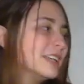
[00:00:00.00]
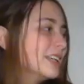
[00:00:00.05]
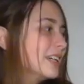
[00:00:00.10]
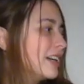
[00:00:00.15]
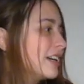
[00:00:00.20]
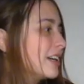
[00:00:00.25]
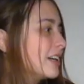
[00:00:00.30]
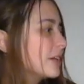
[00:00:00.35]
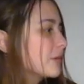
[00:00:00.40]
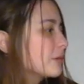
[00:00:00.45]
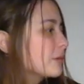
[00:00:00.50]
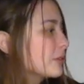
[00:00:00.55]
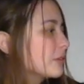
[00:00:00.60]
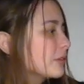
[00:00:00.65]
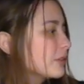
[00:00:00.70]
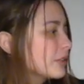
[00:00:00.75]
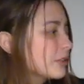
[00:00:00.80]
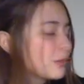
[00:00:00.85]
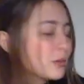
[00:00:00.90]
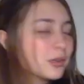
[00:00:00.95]
I am
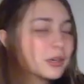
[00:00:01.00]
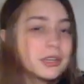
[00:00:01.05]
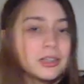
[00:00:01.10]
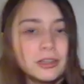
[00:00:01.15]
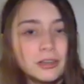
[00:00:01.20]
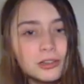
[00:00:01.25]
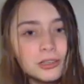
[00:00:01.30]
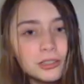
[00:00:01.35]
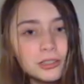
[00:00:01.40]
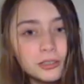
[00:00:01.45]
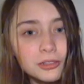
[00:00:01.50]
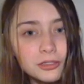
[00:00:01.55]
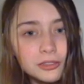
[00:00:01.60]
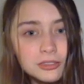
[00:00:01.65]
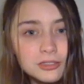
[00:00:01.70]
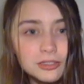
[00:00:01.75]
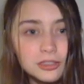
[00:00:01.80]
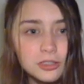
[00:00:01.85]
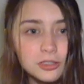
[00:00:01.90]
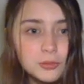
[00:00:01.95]
currently working on an artist
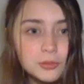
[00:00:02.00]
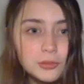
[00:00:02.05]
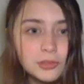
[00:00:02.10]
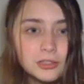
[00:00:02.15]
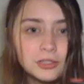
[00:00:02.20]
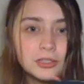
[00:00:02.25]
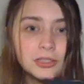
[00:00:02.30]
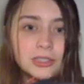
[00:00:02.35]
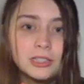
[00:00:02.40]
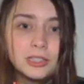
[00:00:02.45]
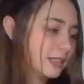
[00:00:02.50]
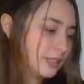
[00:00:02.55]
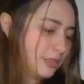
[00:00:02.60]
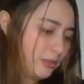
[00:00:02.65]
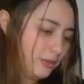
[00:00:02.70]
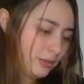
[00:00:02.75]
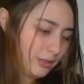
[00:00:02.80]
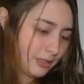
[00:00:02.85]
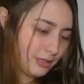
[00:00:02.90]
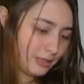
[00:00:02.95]
sketchbook. As
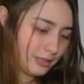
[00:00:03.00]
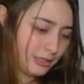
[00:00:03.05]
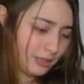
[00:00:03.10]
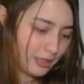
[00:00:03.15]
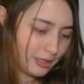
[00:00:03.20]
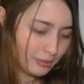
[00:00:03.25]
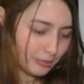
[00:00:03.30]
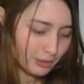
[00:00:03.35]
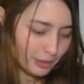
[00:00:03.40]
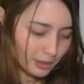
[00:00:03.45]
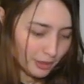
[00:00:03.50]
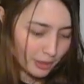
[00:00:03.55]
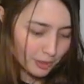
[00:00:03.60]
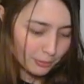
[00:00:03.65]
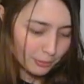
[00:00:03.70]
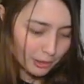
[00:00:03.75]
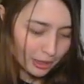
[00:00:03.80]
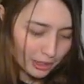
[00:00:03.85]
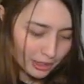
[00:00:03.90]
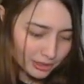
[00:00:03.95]
you can see, I'm
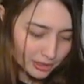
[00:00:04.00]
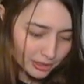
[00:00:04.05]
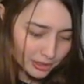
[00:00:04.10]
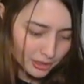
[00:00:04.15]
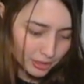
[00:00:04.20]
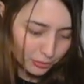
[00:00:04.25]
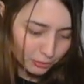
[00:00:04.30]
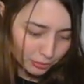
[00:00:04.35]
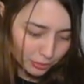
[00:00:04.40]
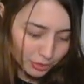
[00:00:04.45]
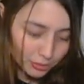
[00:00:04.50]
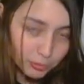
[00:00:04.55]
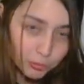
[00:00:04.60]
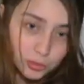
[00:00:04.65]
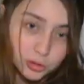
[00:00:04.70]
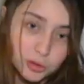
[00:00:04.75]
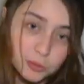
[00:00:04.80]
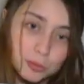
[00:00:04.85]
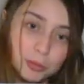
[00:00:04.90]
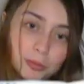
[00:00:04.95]
practicing with
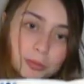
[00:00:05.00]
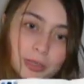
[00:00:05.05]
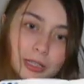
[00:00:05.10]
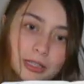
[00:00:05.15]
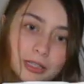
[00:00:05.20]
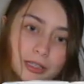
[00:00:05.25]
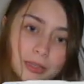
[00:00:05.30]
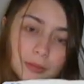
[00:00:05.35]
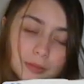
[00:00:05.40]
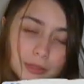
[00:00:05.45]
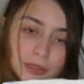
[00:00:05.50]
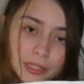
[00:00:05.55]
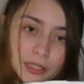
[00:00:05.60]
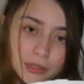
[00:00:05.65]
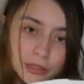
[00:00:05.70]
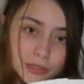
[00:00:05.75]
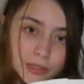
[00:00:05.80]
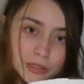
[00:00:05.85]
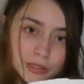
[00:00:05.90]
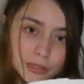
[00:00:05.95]
multiple mediums.
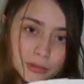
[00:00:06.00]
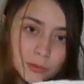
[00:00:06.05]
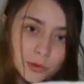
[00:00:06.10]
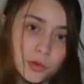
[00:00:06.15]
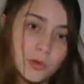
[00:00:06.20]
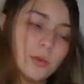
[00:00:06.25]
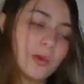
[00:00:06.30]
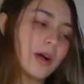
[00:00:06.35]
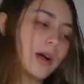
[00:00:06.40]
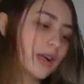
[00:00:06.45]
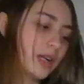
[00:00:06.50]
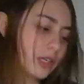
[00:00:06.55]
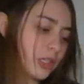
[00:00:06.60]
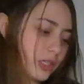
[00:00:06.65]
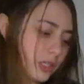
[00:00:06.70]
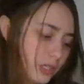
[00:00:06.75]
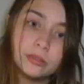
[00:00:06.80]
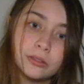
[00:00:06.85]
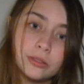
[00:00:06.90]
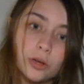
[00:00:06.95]
Here is some
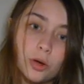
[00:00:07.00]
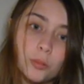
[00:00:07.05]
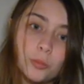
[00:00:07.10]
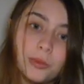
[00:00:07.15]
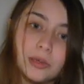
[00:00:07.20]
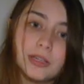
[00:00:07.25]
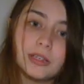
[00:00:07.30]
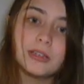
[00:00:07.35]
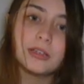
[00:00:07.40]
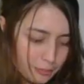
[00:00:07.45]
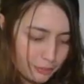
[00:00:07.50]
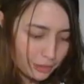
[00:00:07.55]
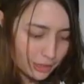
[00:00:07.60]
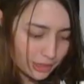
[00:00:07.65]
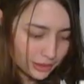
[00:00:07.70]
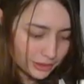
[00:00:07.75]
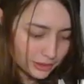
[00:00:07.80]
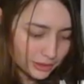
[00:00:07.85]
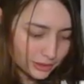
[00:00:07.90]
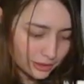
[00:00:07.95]
gouache, Copic,
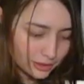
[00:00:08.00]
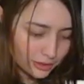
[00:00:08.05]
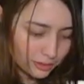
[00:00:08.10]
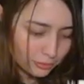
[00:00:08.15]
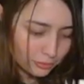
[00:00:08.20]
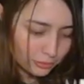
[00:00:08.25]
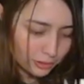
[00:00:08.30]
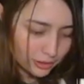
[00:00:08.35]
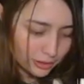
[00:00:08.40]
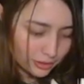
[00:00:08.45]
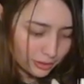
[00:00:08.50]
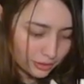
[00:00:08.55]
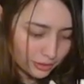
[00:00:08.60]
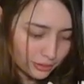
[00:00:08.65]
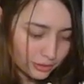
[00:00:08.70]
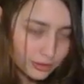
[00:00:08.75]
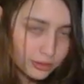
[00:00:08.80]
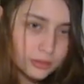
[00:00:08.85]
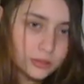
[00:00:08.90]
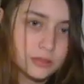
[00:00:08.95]
practicing
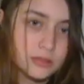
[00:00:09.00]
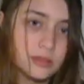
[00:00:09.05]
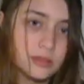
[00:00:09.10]
with